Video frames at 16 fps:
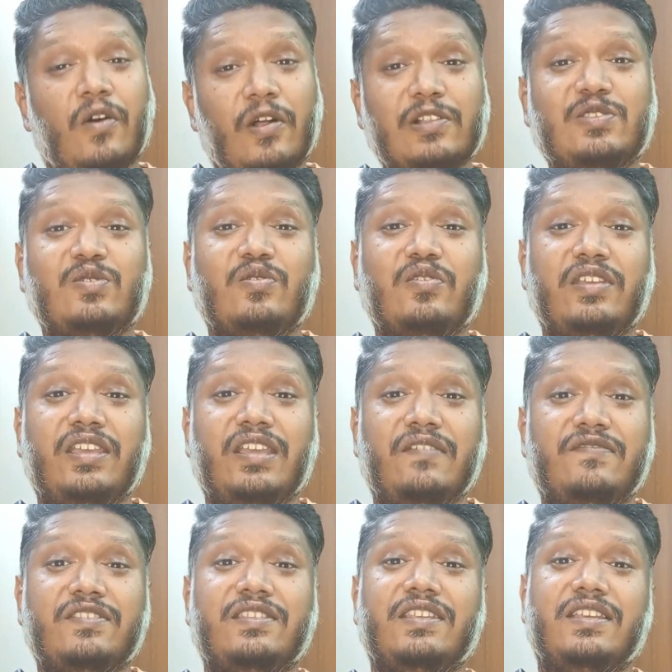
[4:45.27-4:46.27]
also
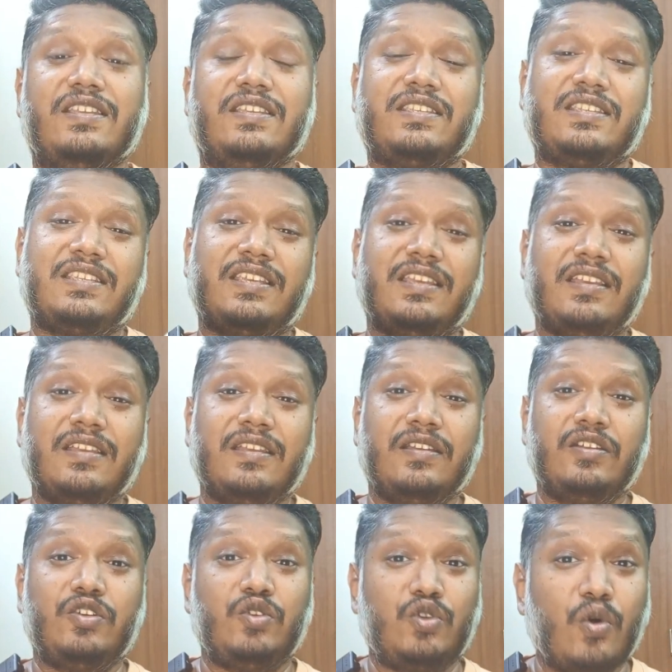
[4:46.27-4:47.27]
gives this
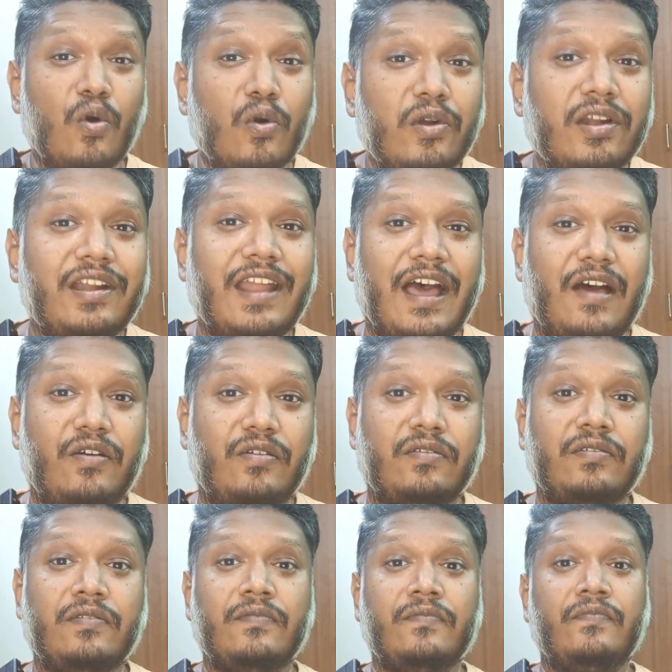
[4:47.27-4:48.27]
toned
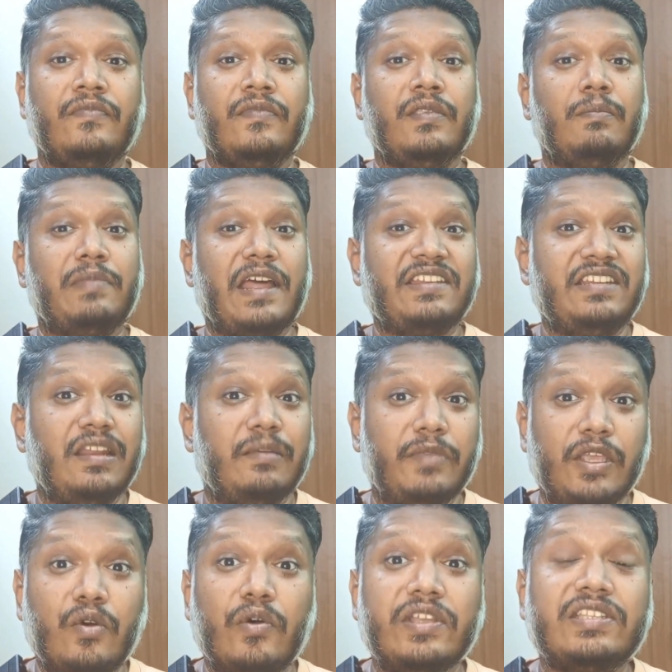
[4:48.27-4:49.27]
down
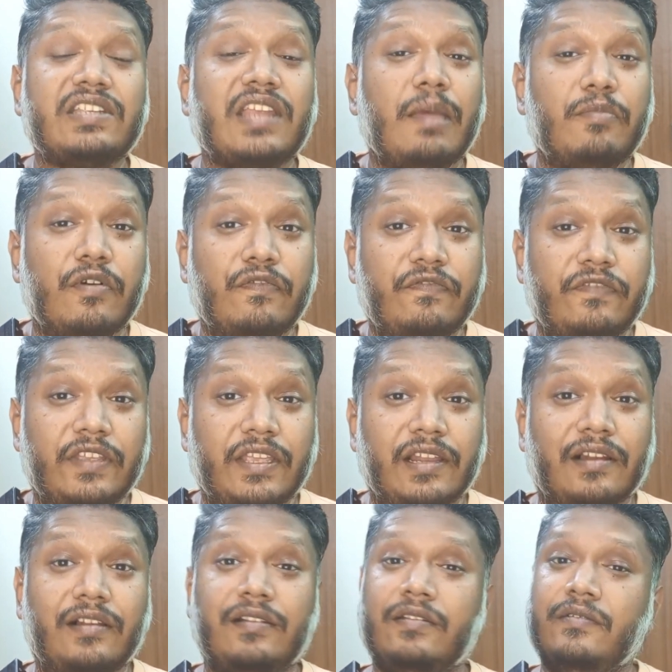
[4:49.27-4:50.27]
platinum egoist type of
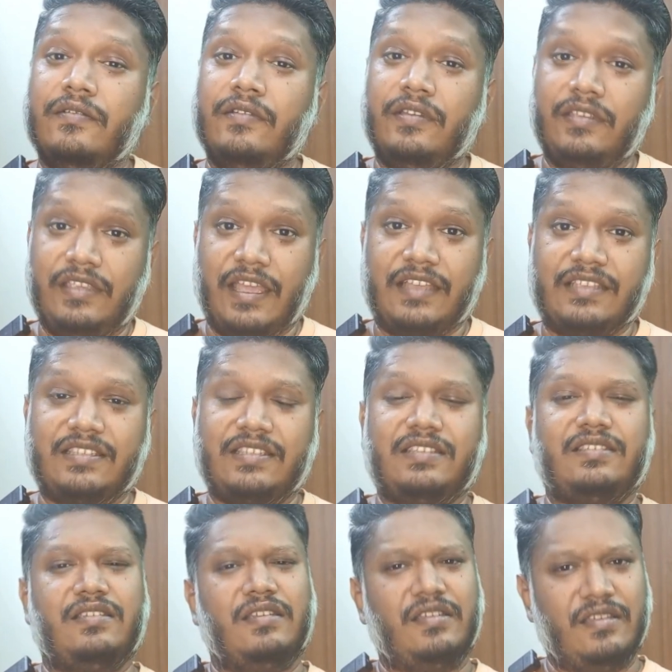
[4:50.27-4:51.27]
feel.
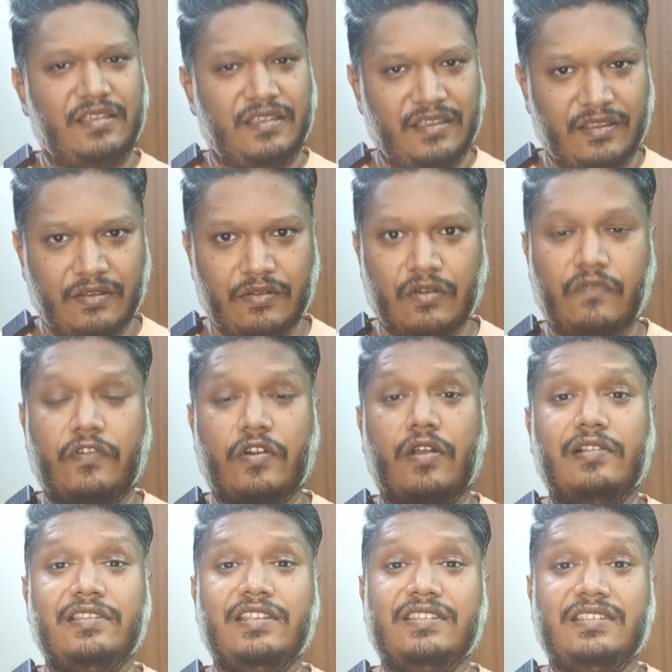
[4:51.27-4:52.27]
Yes,
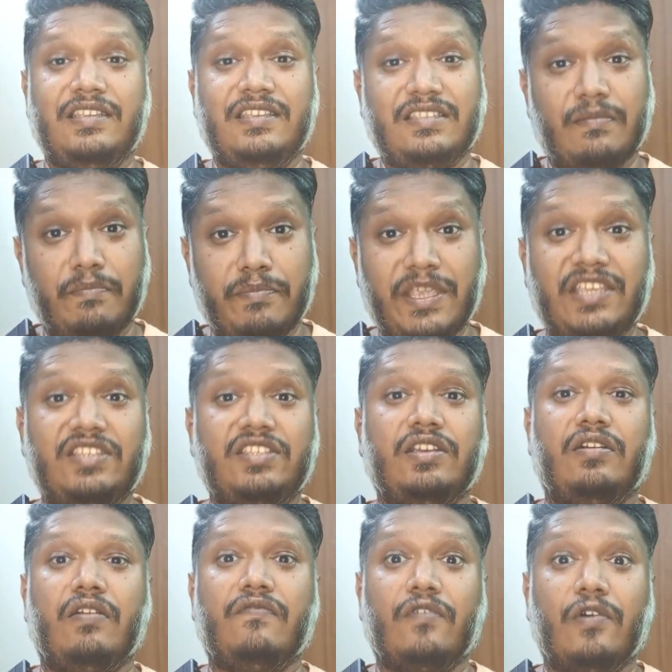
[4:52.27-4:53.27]
overall, this is a
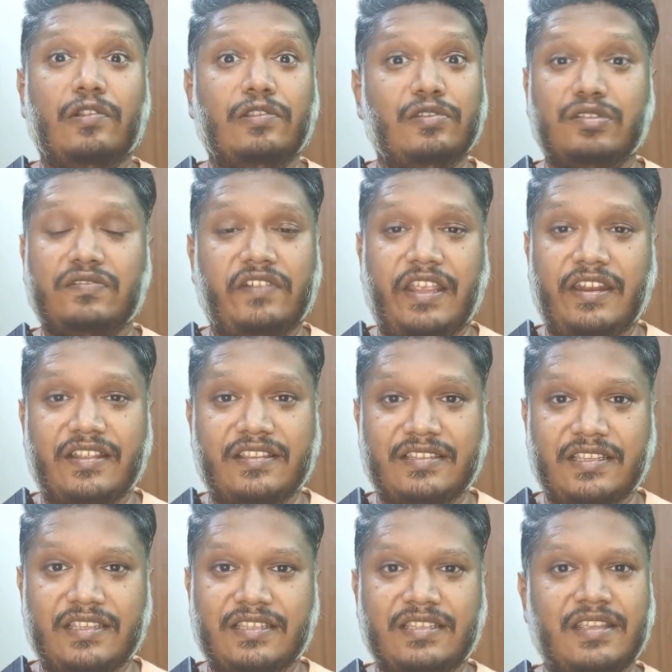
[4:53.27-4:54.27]
mixture of all those
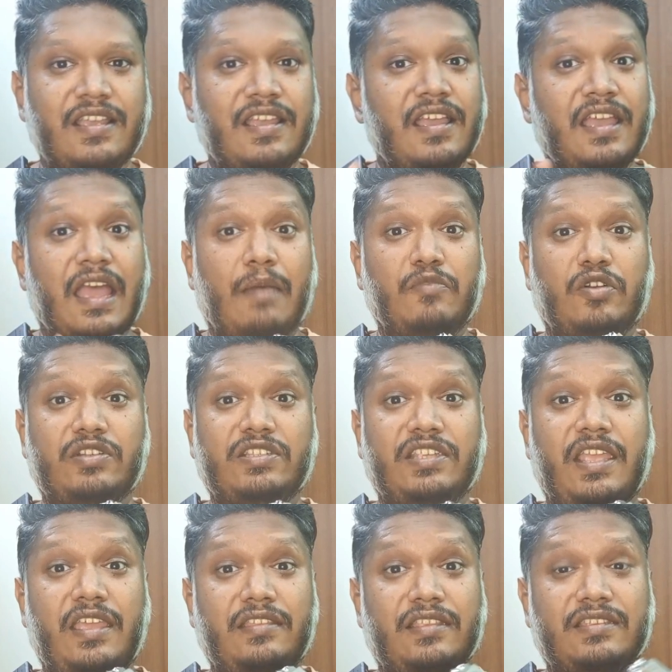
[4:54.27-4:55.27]
fragrances. I'm not
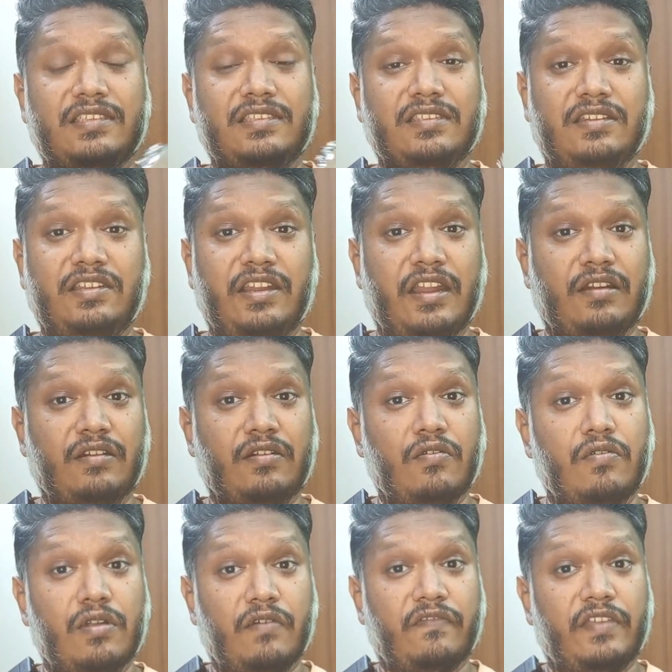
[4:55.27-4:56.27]
saying this is a direct
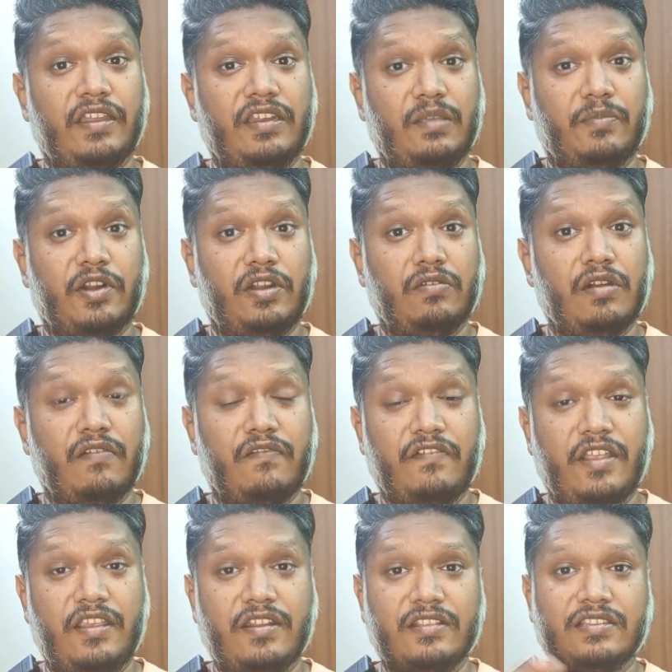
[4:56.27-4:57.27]
clone of any particular
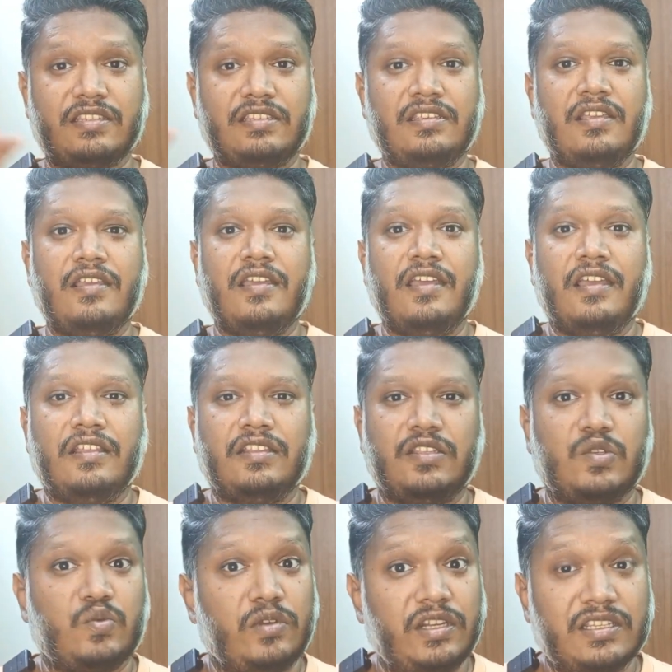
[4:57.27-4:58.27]
fragrance,
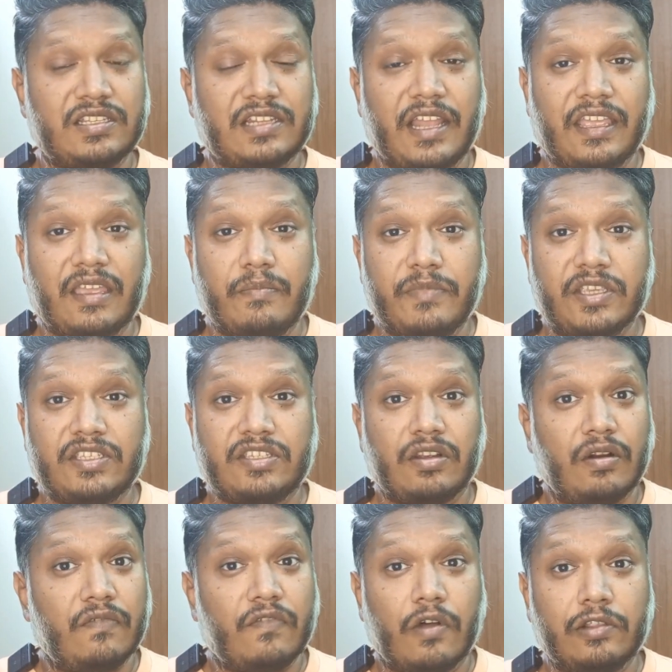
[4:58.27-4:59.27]
This one is like a
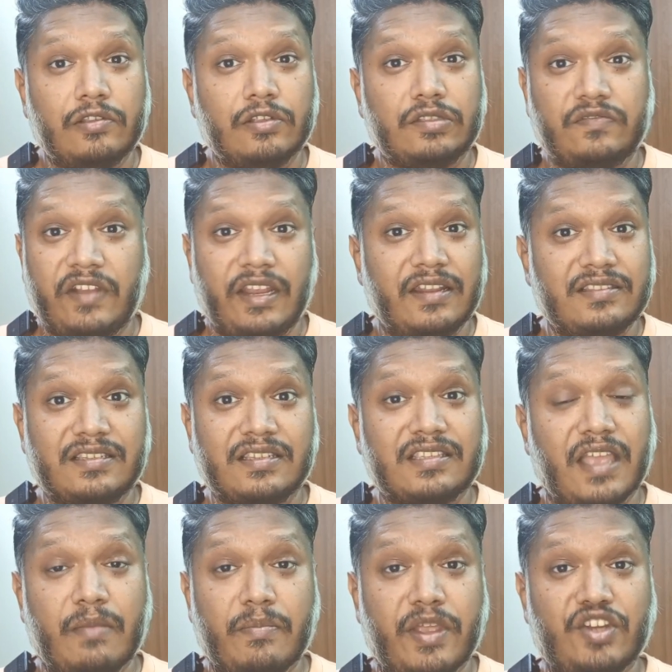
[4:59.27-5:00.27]
mixture of all those
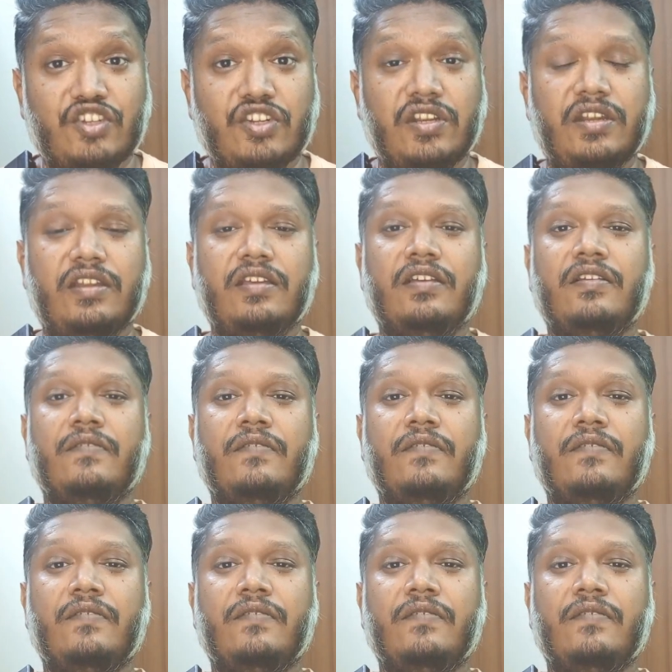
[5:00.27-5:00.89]
fragrances I mentioned.